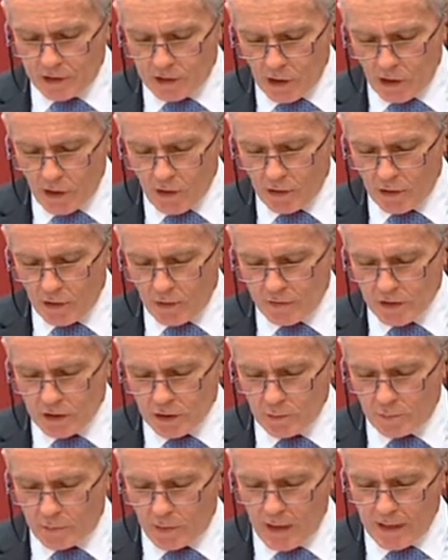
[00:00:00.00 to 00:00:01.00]
dog of a
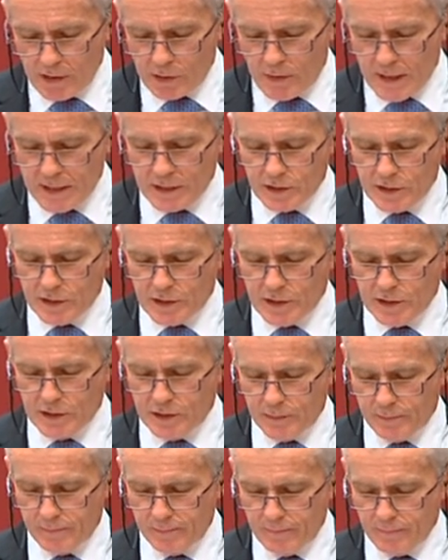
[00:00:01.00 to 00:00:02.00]
superannuation
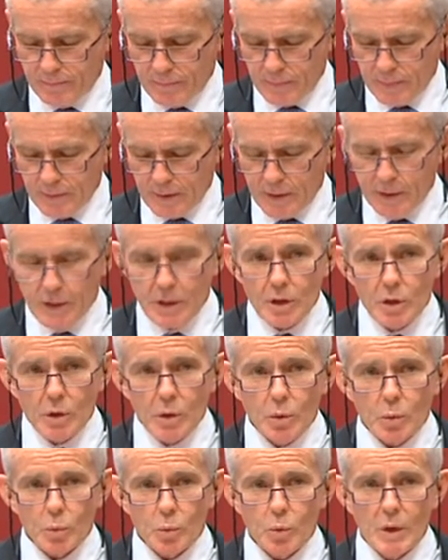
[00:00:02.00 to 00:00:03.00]
system.
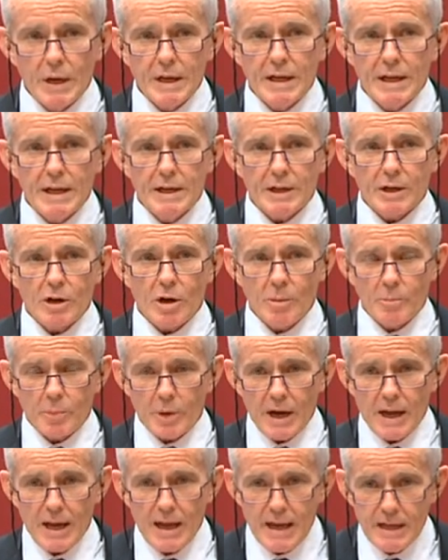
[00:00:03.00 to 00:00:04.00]
We need a
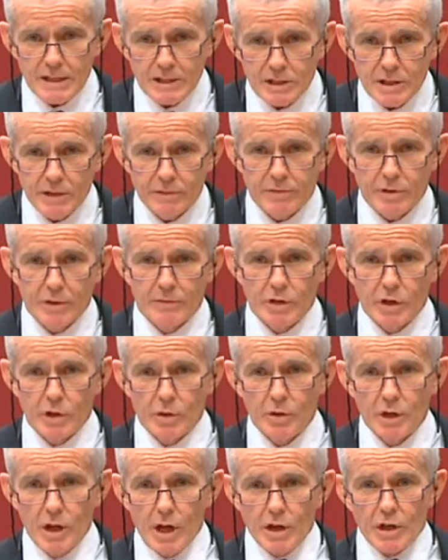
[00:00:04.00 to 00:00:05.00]
comprehensive
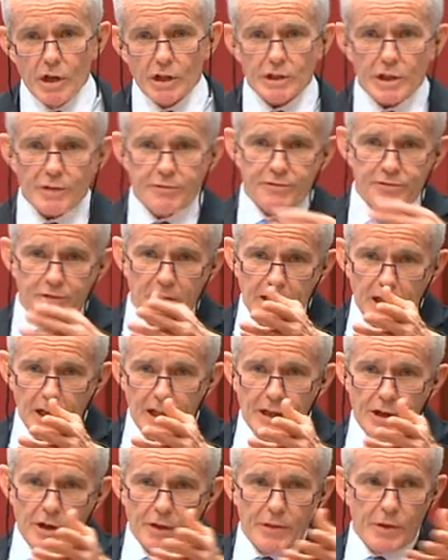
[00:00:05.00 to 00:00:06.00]
review, not the
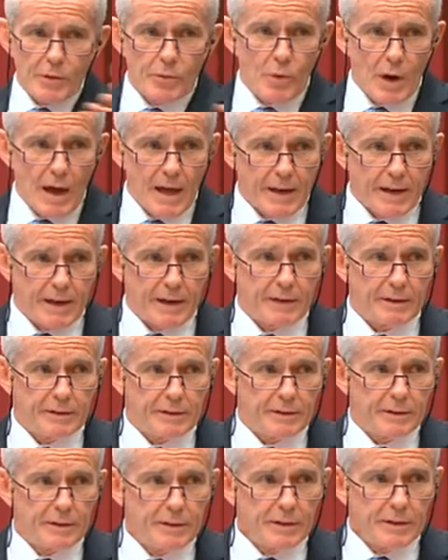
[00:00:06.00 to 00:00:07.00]
fiddling on the run
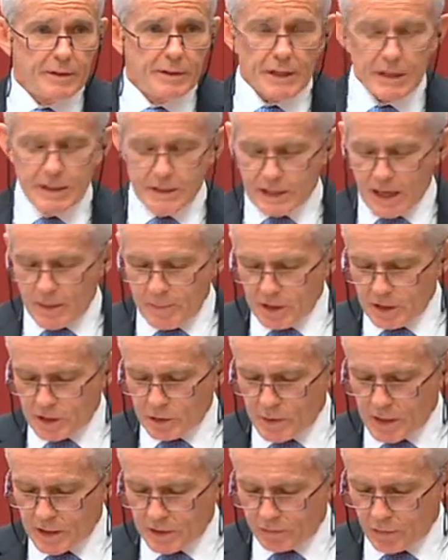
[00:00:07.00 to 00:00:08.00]
that is coming
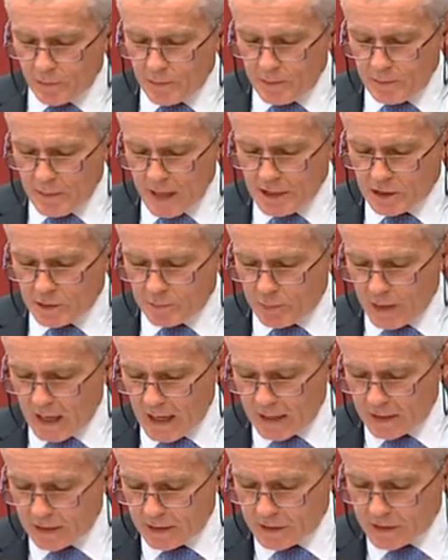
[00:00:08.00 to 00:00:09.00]
to us from the major
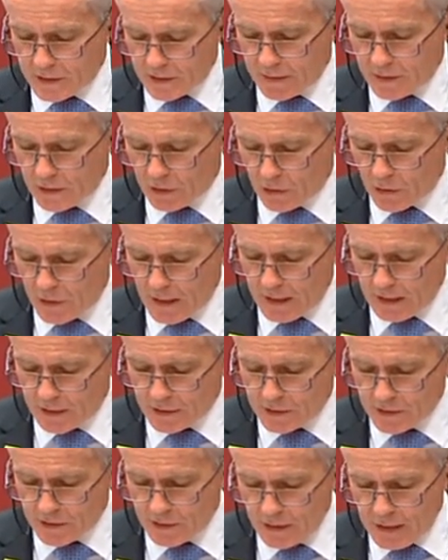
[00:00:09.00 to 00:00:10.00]
parties and the
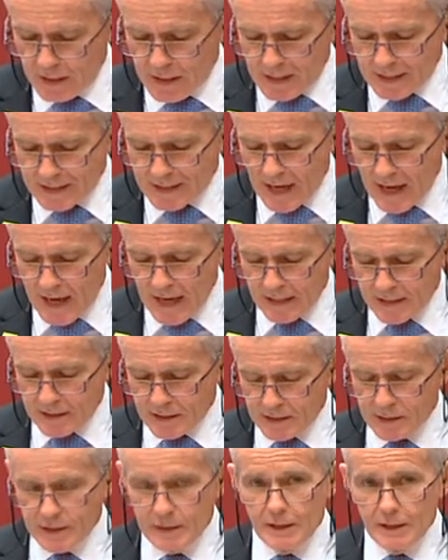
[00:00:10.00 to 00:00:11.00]
Greens. Tax